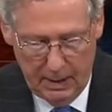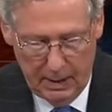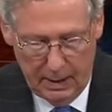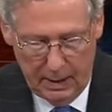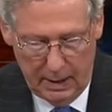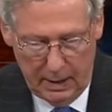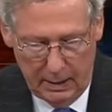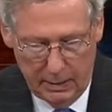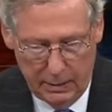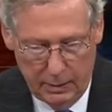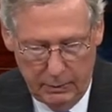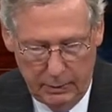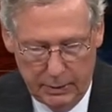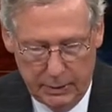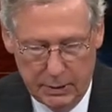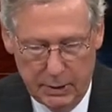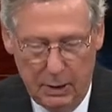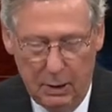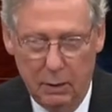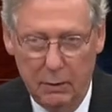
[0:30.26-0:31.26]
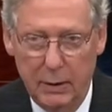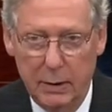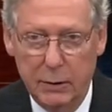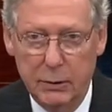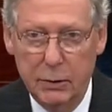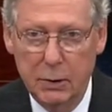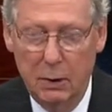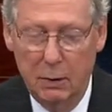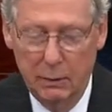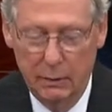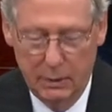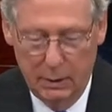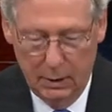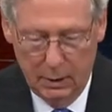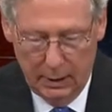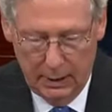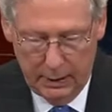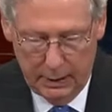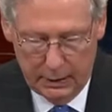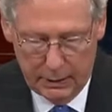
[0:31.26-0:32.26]
And in doing so, it showed the
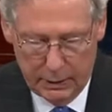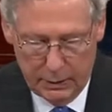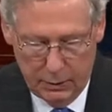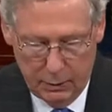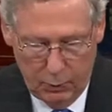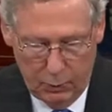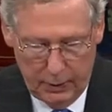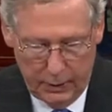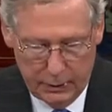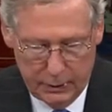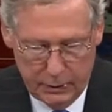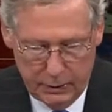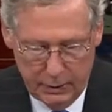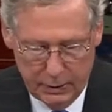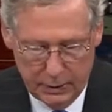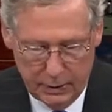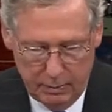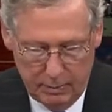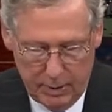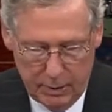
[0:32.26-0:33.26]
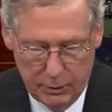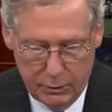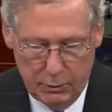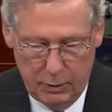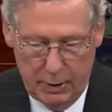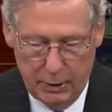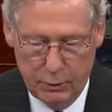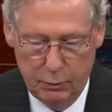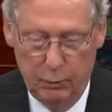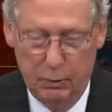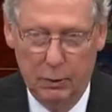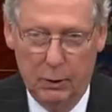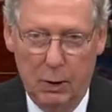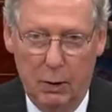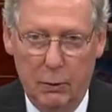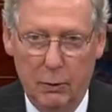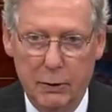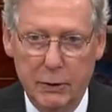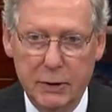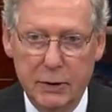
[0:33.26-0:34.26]
lengths to which this administration will
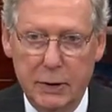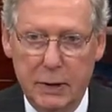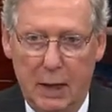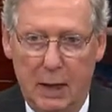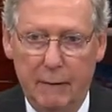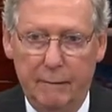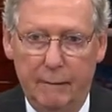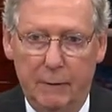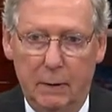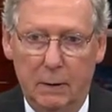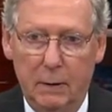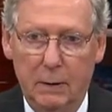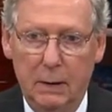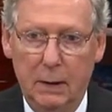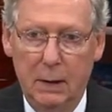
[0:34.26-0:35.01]
go to stifle